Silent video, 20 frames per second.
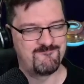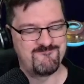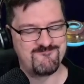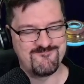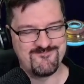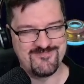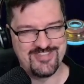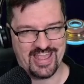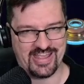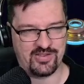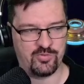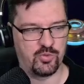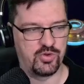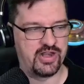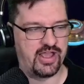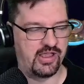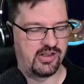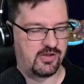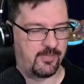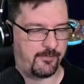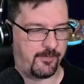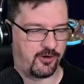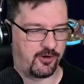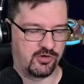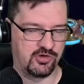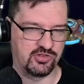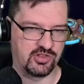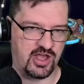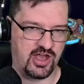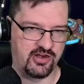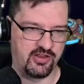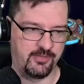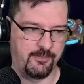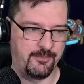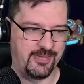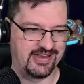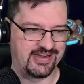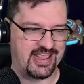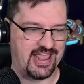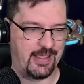that would end up hurting a lot of the
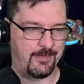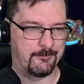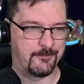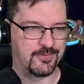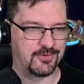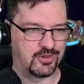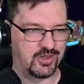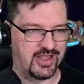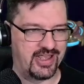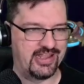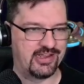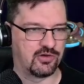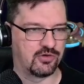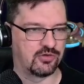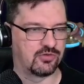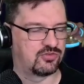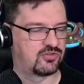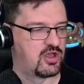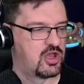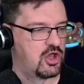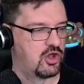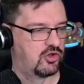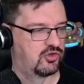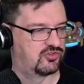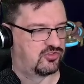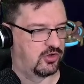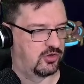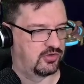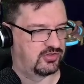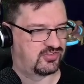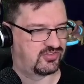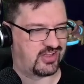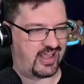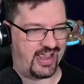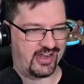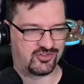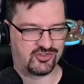mid-game players. So it's actually